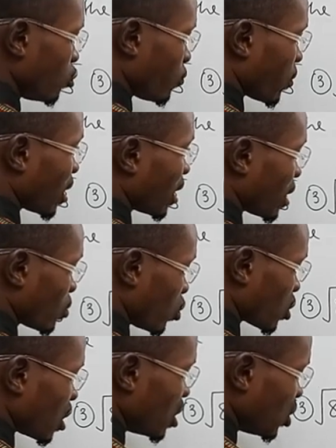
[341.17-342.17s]
You find out that
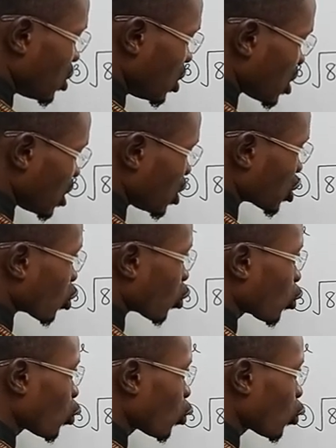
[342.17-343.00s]
what? This is